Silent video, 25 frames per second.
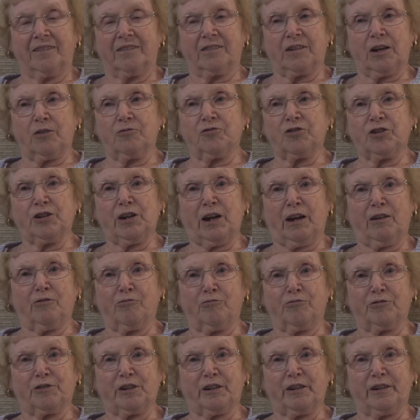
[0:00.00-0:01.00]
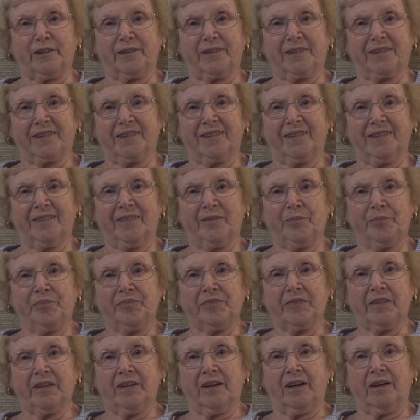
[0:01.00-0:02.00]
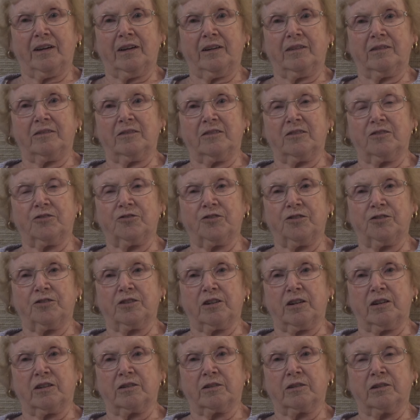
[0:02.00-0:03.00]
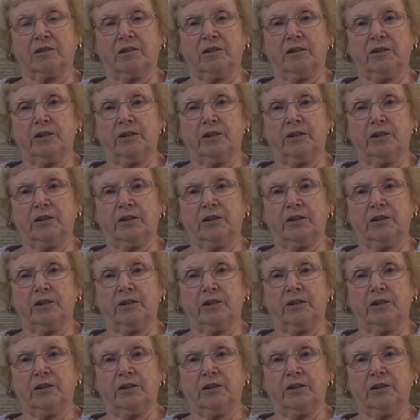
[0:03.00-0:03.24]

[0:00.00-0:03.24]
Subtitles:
So she held it, and she says,